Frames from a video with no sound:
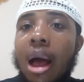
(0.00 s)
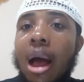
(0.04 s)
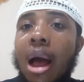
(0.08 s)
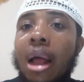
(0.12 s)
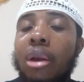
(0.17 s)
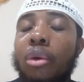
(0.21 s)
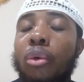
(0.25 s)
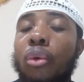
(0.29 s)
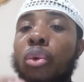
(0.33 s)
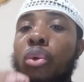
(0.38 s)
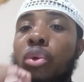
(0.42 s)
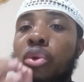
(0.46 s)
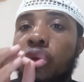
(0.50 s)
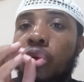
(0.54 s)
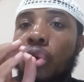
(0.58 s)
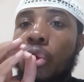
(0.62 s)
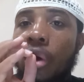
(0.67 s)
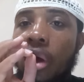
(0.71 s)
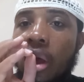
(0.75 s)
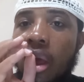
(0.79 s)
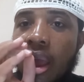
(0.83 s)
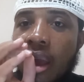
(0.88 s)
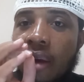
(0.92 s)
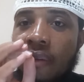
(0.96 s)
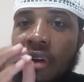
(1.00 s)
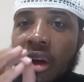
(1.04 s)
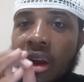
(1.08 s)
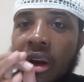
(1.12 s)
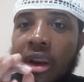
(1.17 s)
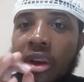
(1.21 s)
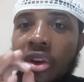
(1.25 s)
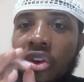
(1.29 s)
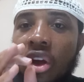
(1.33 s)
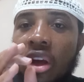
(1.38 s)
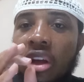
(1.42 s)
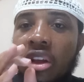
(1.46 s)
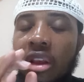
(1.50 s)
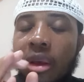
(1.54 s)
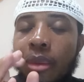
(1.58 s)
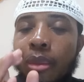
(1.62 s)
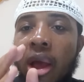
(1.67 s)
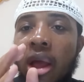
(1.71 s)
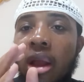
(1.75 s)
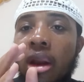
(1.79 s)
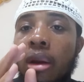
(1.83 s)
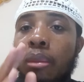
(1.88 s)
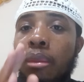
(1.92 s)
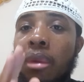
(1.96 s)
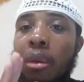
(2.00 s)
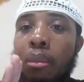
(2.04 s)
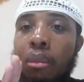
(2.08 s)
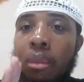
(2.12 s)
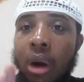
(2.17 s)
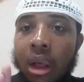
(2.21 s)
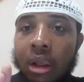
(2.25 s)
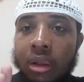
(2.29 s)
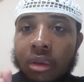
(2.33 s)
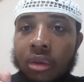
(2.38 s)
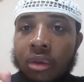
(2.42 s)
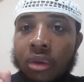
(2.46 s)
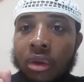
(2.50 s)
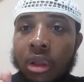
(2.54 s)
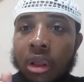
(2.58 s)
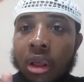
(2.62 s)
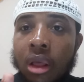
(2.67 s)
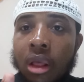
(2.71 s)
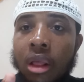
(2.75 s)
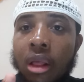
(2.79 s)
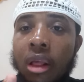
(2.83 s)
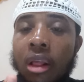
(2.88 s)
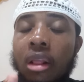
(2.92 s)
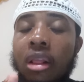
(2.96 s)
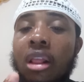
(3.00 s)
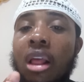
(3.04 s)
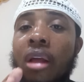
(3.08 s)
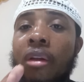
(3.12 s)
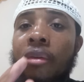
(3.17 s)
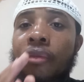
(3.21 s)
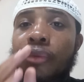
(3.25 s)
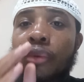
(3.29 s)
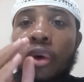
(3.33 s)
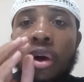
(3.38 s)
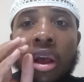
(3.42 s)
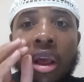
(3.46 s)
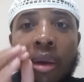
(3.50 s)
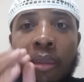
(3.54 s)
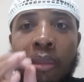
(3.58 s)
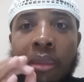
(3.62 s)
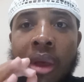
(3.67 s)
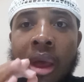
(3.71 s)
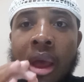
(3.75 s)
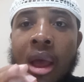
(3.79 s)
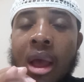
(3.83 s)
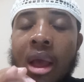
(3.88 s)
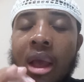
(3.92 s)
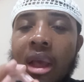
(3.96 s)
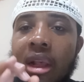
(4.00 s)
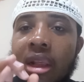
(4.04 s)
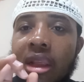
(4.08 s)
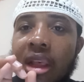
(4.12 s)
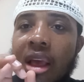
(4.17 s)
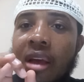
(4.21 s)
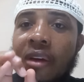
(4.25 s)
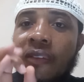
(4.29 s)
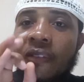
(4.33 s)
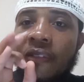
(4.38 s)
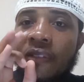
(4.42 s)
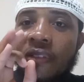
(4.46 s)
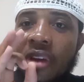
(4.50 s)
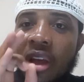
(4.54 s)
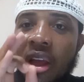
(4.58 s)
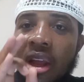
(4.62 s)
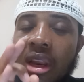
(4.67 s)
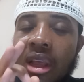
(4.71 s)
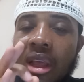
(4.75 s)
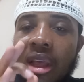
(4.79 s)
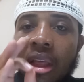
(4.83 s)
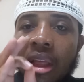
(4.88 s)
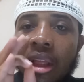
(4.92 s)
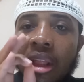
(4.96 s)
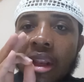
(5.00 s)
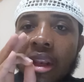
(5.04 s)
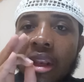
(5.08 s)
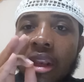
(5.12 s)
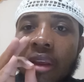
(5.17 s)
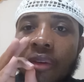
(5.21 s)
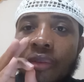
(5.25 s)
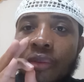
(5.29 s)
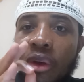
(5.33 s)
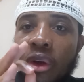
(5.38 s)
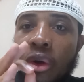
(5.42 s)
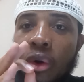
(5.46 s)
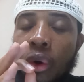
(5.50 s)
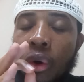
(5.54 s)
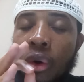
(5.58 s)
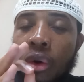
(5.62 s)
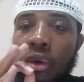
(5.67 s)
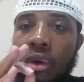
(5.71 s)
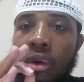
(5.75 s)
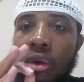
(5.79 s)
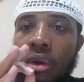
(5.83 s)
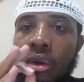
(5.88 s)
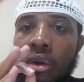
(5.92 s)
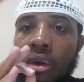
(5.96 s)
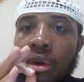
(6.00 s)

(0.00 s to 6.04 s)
And whosoever rejects my remembrance, then for him is a very difficult